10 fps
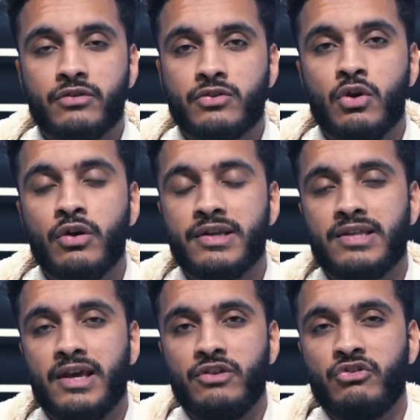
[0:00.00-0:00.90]
so long as
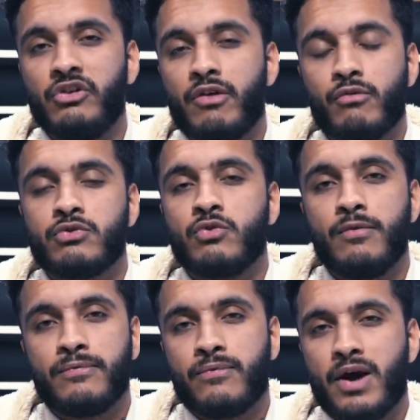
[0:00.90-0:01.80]
they're in general
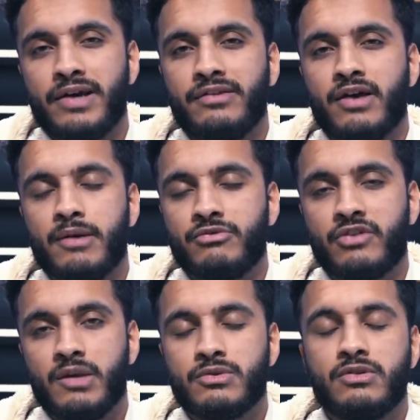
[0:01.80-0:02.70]
sort of fry type
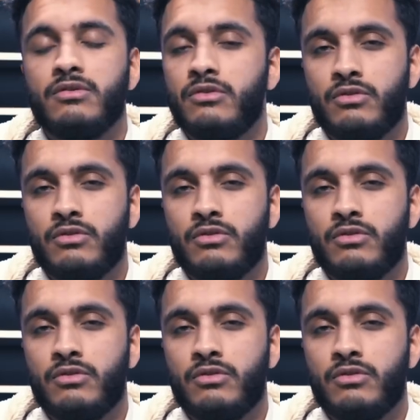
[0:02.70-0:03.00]
shapes.